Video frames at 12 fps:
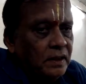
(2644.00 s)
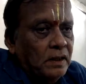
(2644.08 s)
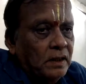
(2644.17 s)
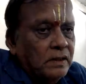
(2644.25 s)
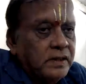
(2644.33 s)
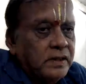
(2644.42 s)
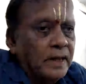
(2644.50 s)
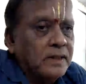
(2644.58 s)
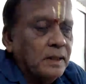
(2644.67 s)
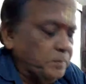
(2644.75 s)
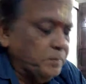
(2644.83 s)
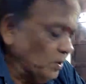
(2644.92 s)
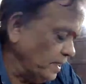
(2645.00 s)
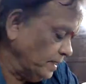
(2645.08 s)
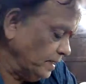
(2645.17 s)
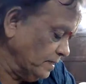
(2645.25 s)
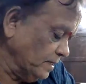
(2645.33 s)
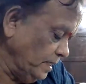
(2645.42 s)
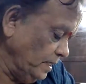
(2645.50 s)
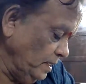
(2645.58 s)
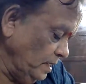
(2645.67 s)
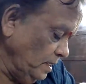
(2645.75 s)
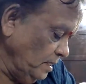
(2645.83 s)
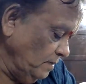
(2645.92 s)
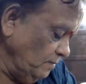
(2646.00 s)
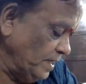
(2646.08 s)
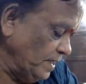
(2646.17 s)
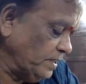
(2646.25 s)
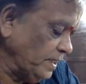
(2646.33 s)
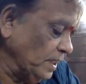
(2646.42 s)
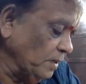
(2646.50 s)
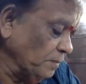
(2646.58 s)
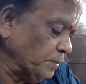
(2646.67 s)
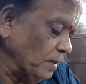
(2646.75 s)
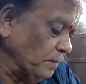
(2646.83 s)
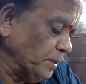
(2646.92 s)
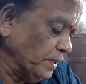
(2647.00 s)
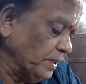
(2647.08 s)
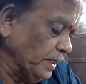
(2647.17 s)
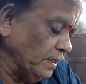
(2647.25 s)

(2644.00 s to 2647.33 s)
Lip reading: Here, suppose let us say vesting of property,